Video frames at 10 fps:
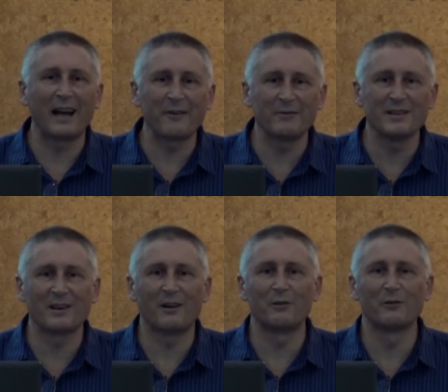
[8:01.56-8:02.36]

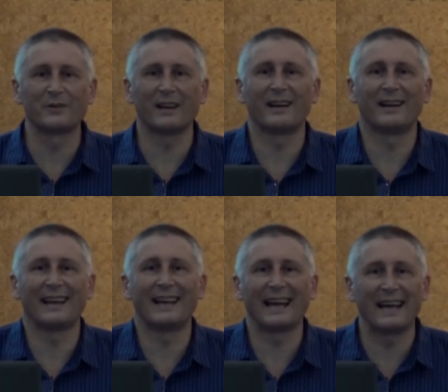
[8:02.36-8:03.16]
unresolved
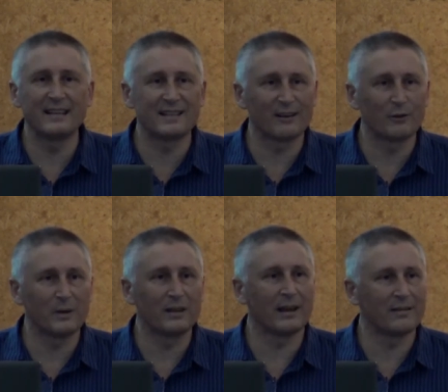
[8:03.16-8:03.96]
and undealt
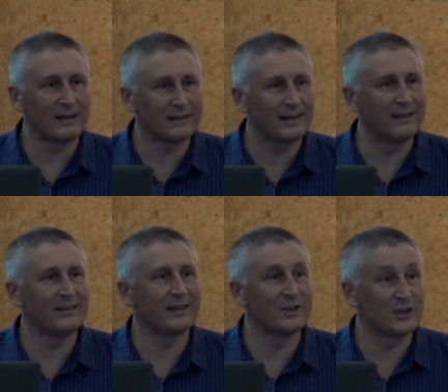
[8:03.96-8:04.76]
with ethnic
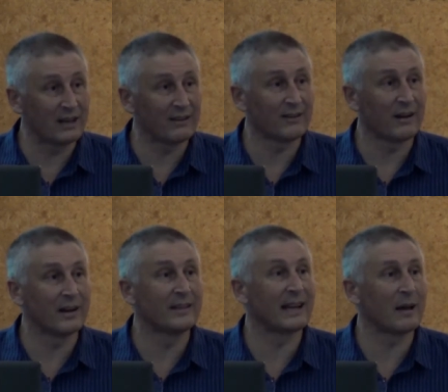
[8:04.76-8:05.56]
cleansing and
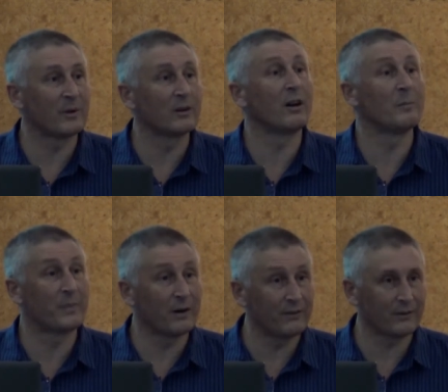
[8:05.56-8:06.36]
genocide that happened on
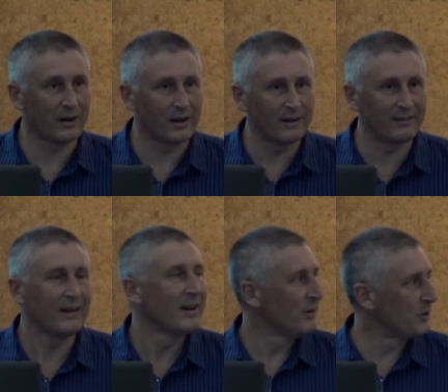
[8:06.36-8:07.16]
both sides
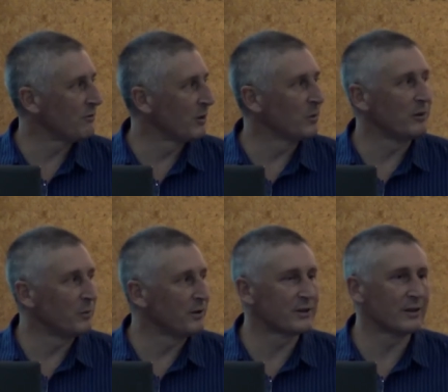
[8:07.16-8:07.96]
during World
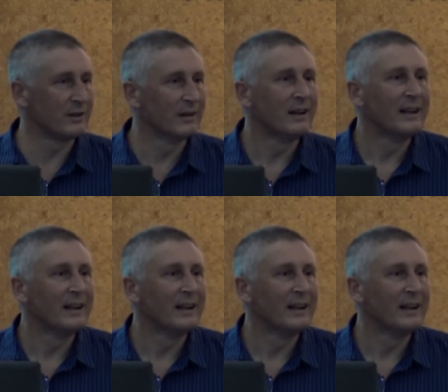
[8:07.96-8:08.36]
War II,